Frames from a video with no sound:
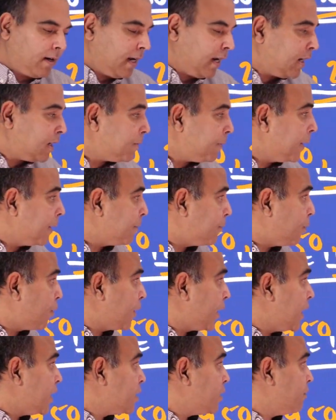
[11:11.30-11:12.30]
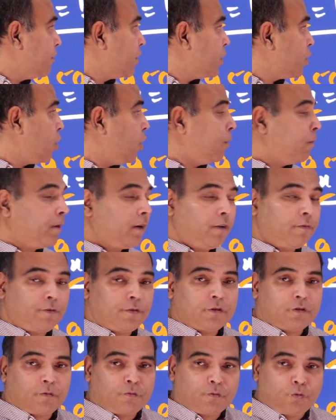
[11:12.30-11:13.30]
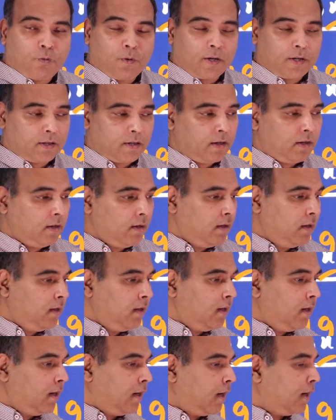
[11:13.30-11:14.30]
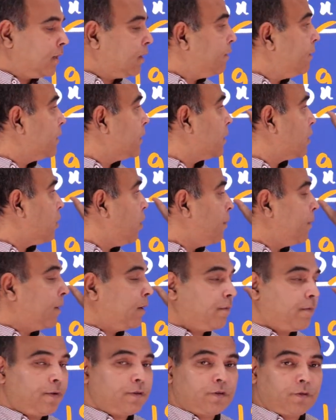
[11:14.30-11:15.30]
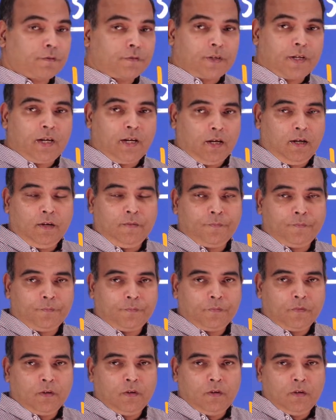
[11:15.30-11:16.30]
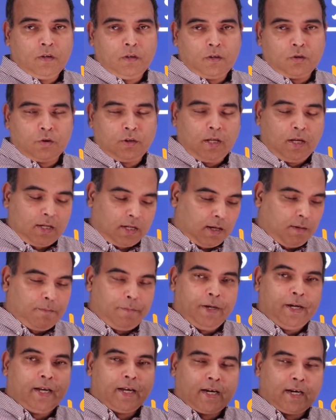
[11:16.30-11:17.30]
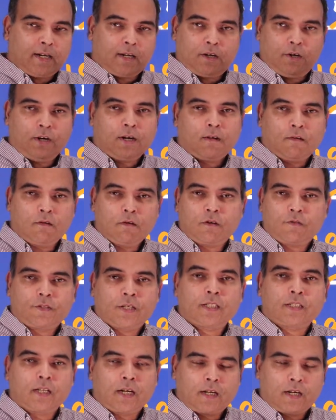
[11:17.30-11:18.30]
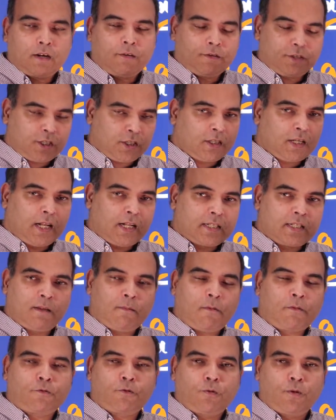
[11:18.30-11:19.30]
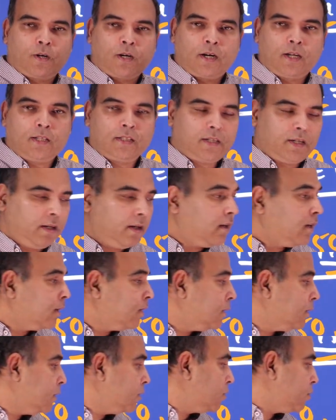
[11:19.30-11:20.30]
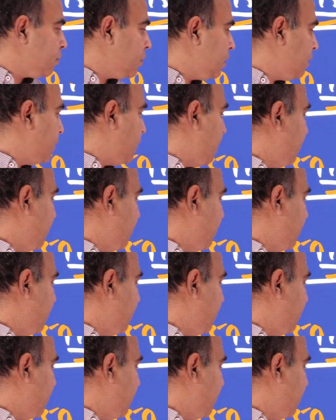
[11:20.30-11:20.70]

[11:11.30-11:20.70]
arithmetic progression with a common difference of 200, another with a common difference of 3, so they'll keep meeting at intervals of 600, which is the LCM of 203. So if